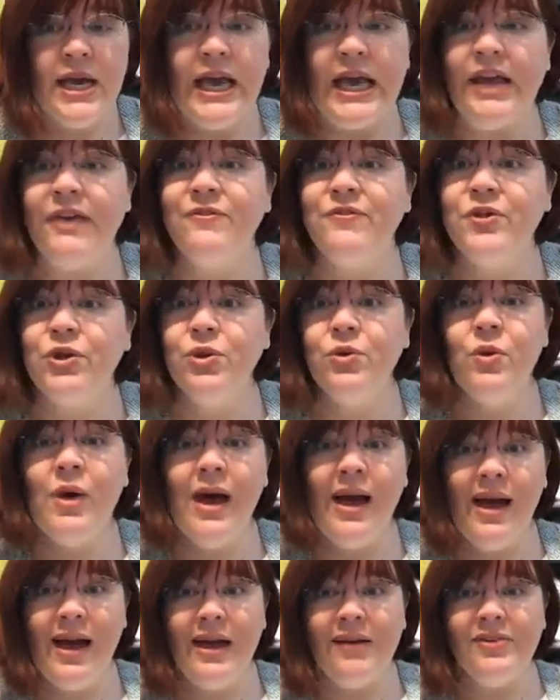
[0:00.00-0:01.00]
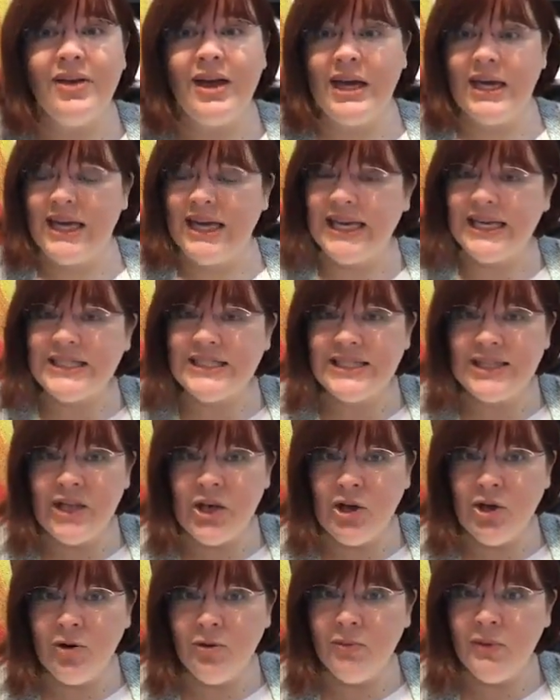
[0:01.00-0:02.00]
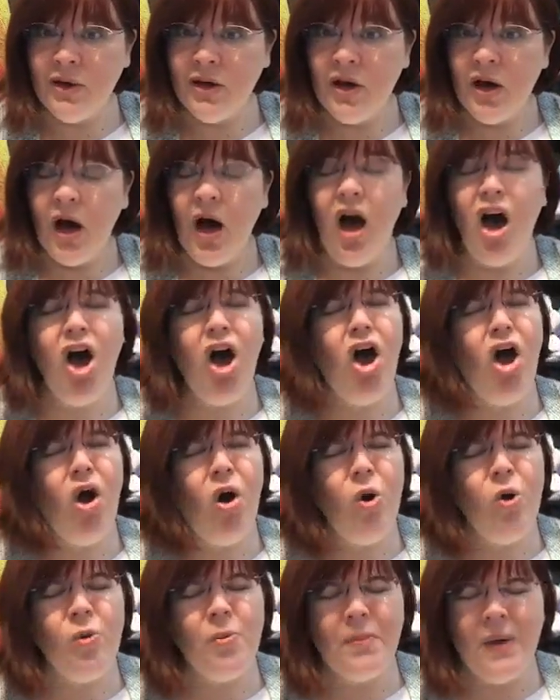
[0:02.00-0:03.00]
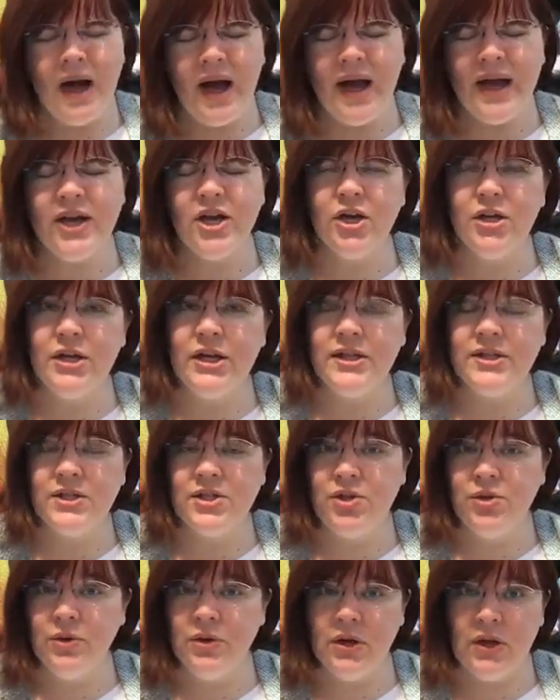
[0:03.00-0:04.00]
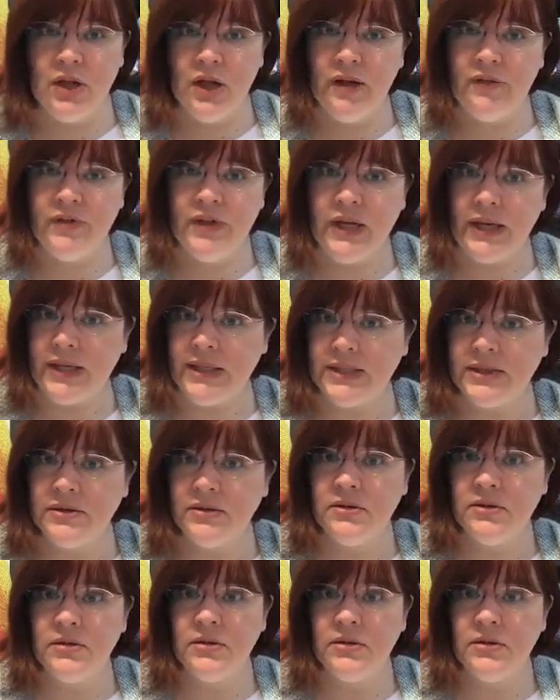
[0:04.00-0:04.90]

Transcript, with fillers: If you have a kiss loom, oh my goodness, you're going to love this.